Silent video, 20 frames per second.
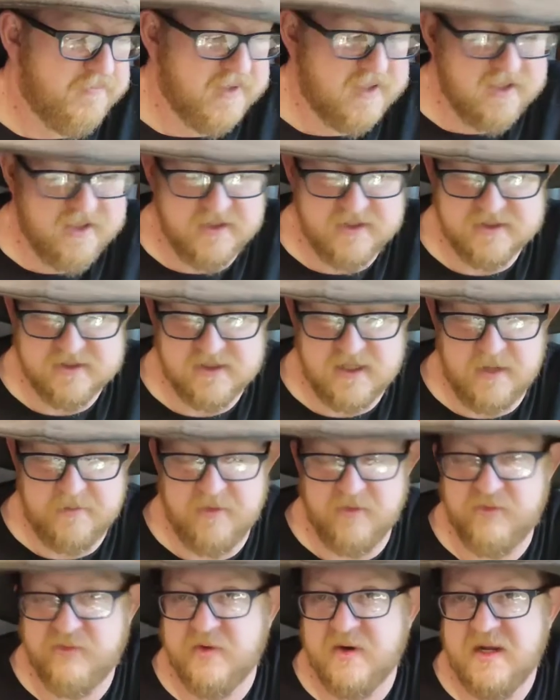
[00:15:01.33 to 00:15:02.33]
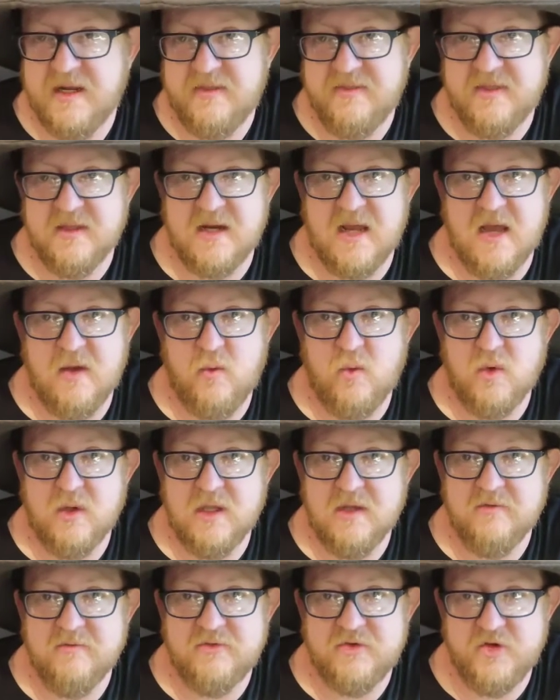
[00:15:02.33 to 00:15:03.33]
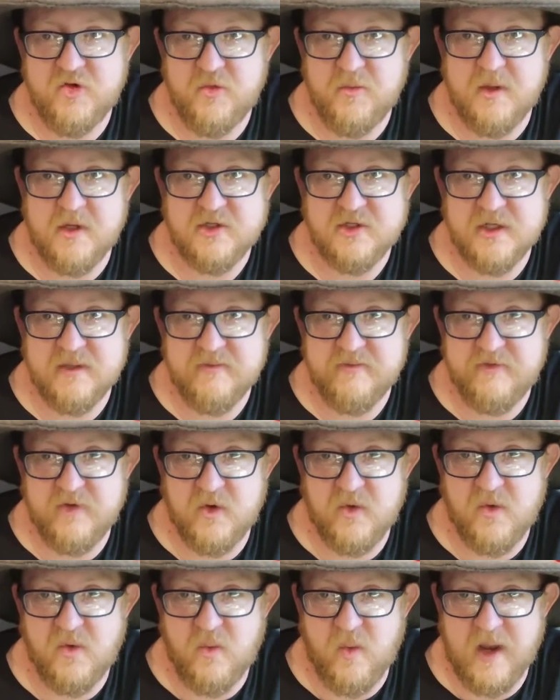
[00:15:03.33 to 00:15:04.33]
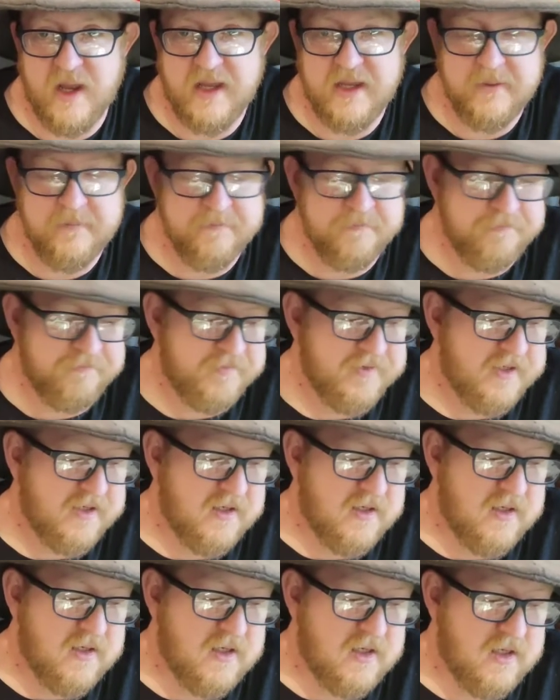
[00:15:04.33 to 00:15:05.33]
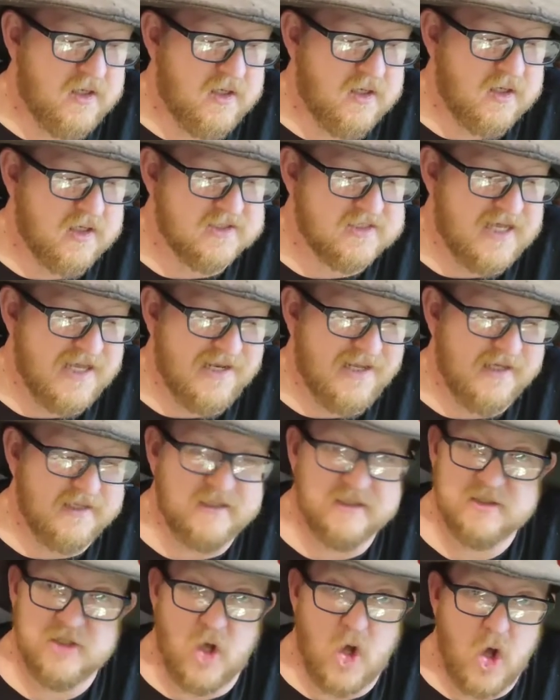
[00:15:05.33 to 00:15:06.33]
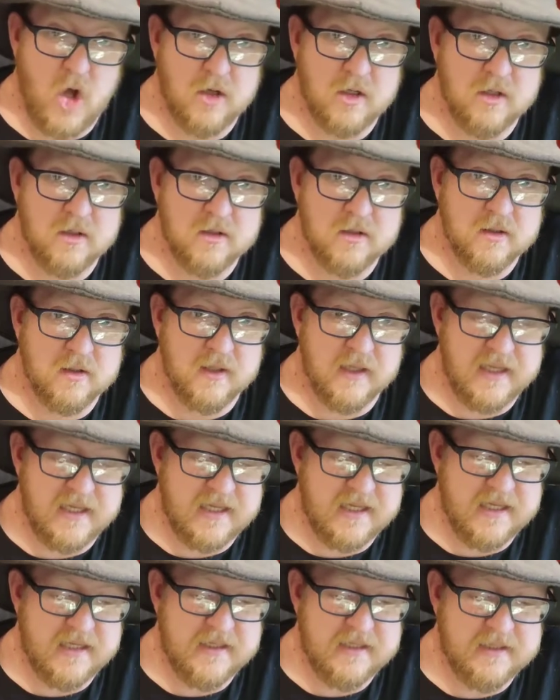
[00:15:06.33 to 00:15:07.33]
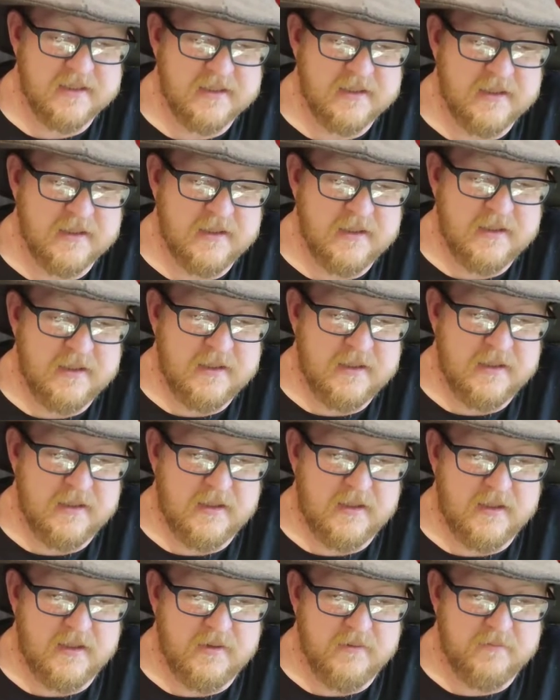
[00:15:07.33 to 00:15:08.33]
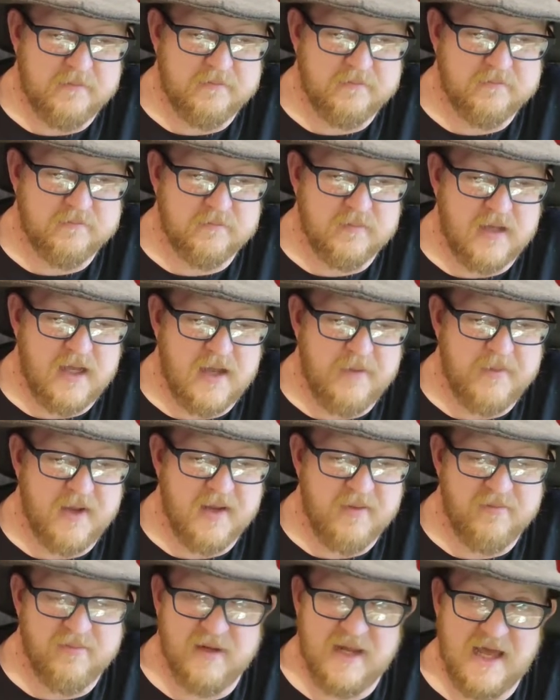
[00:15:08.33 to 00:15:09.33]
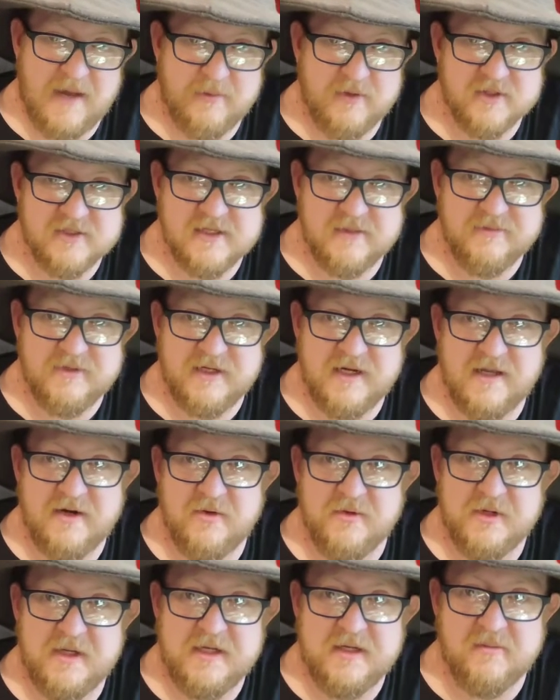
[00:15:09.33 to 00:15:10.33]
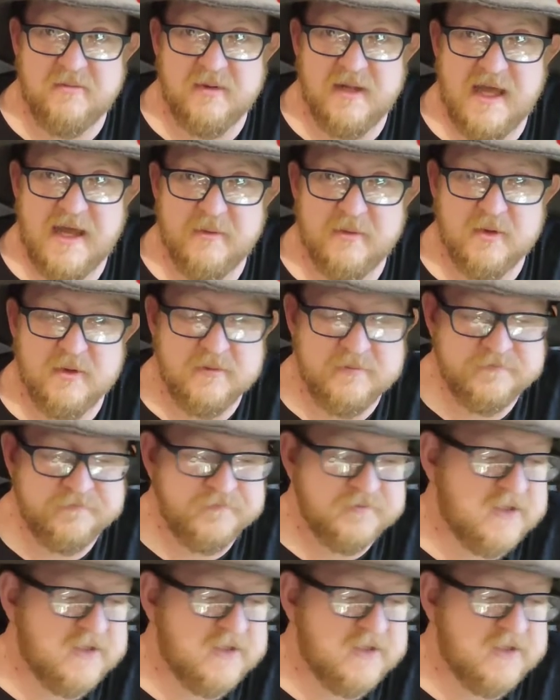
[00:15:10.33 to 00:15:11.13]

because I'm afraid that I will give too much info away because uh, I like to talk and um, I might blabber something I don't need to blabber.